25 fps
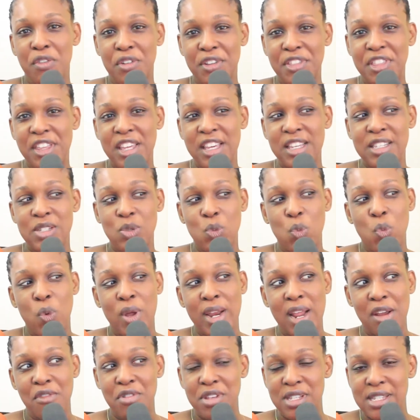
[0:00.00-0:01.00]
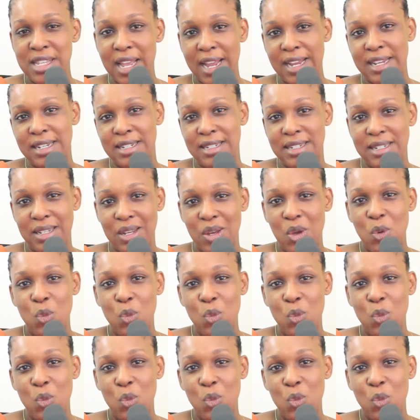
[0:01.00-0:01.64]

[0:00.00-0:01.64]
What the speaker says: of the things, when I resigned,